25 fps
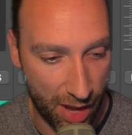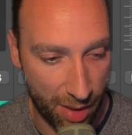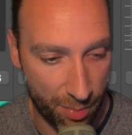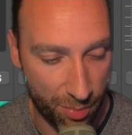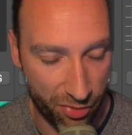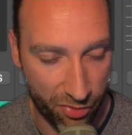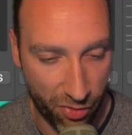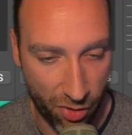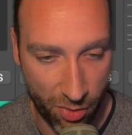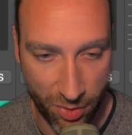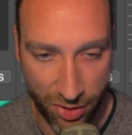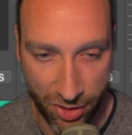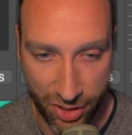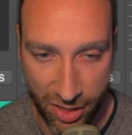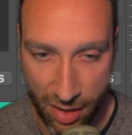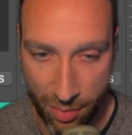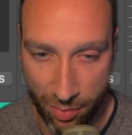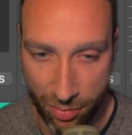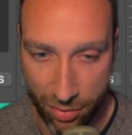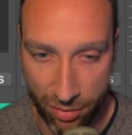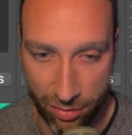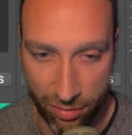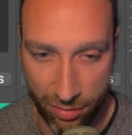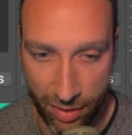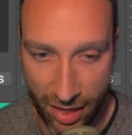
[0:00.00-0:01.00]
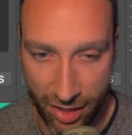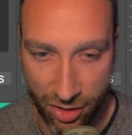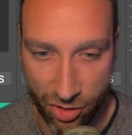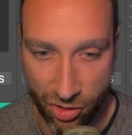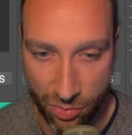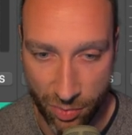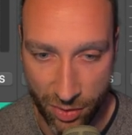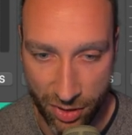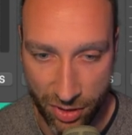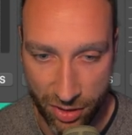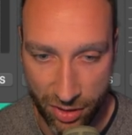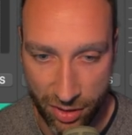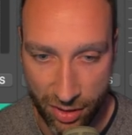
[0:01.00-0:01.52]
performance sample
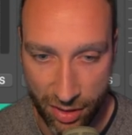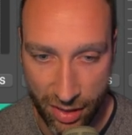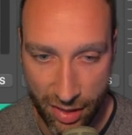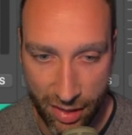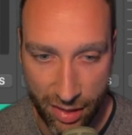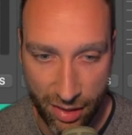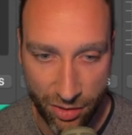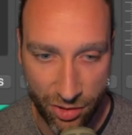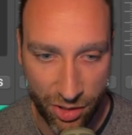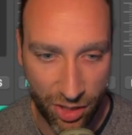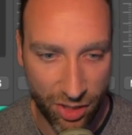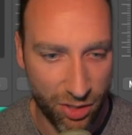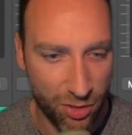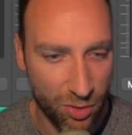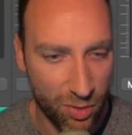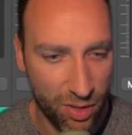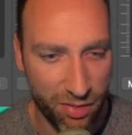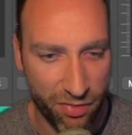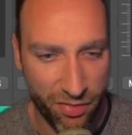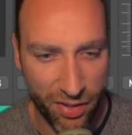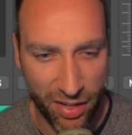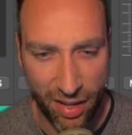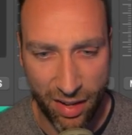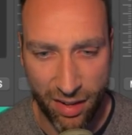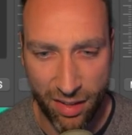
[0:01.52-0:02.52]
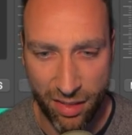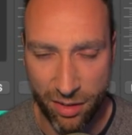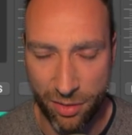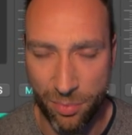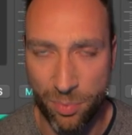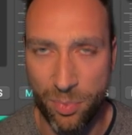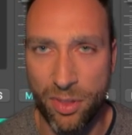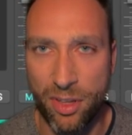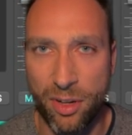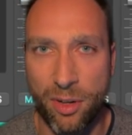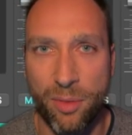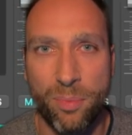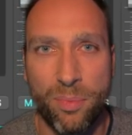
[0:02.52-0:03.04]
instruments, just so they feel like they're
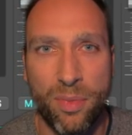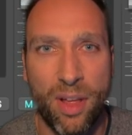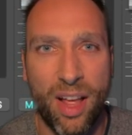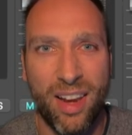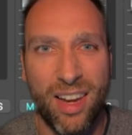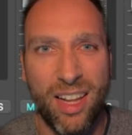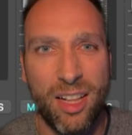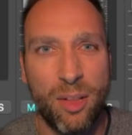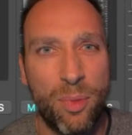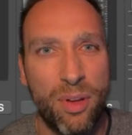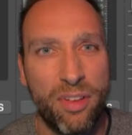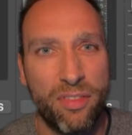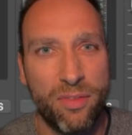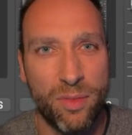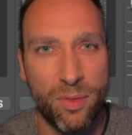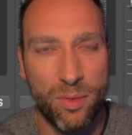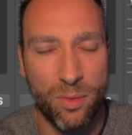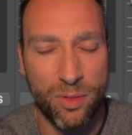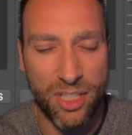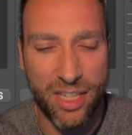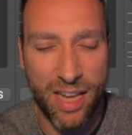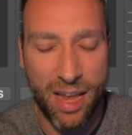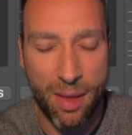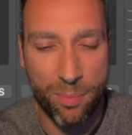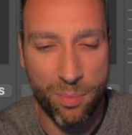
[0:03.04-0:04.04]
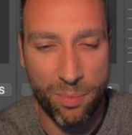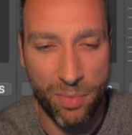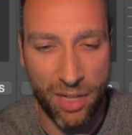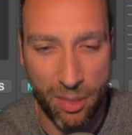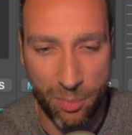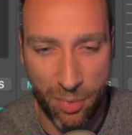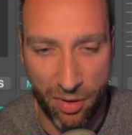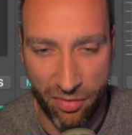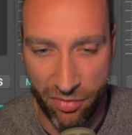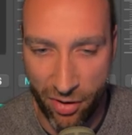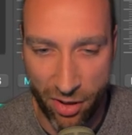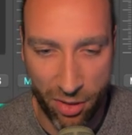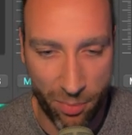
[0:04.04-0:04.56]
a little bit set a little
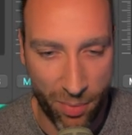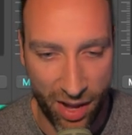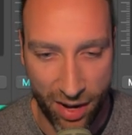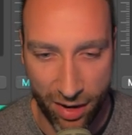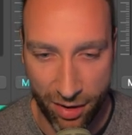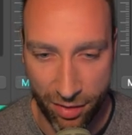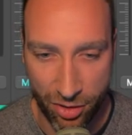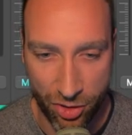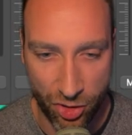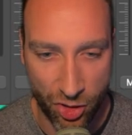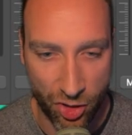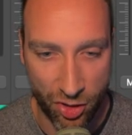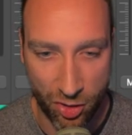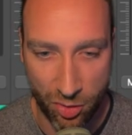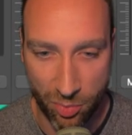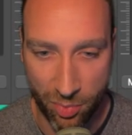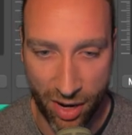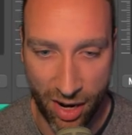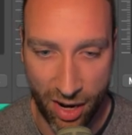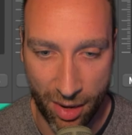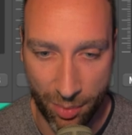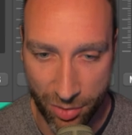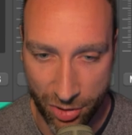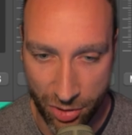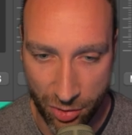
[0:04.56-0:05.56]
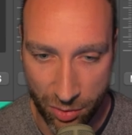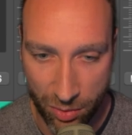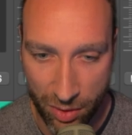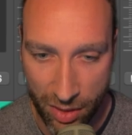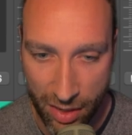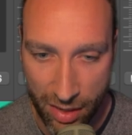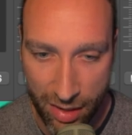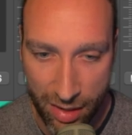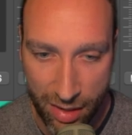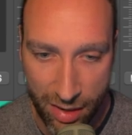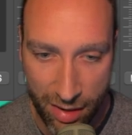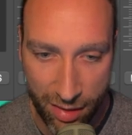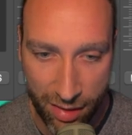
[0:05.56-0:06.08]
bit further back in the studio, perhaps. So
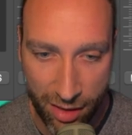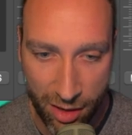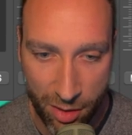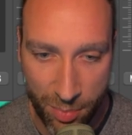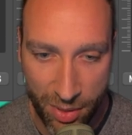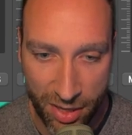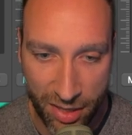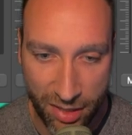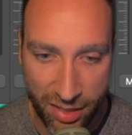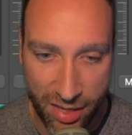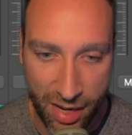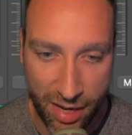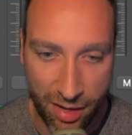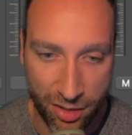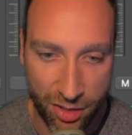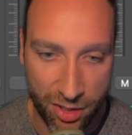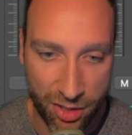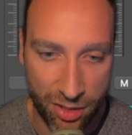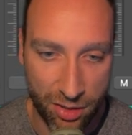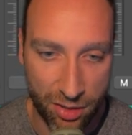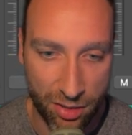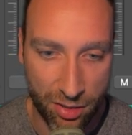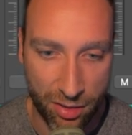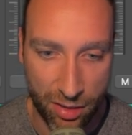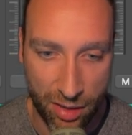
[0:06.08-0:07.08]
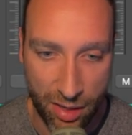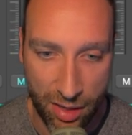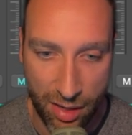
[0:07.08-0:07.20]
they're being sent to